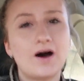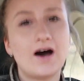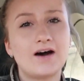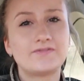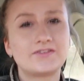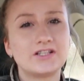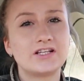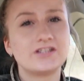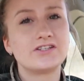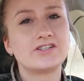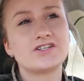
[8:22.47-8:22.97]

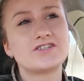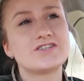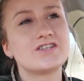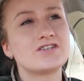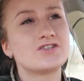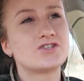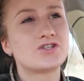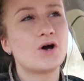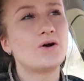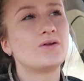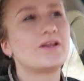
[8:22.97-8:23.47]
often just
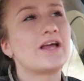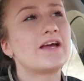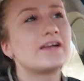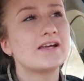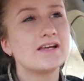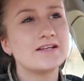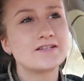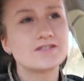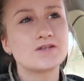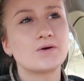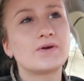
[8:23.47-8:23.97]
to show
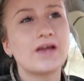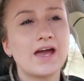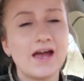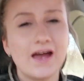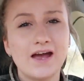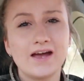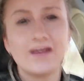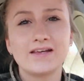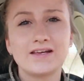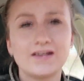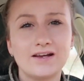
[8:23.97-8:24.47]
like it's
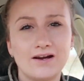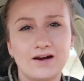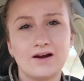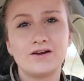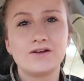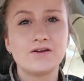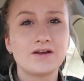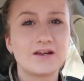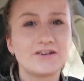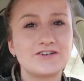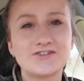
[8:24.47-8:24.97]
okay here.
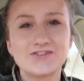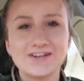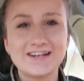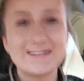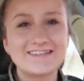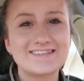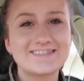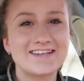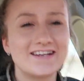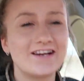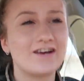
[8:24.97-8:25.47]
You get
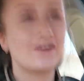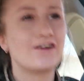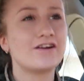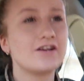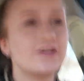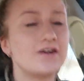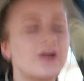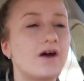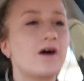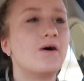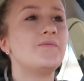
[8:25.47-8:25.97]
treats here,
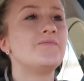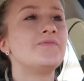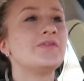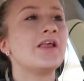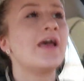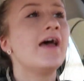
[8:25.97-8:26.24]
you know?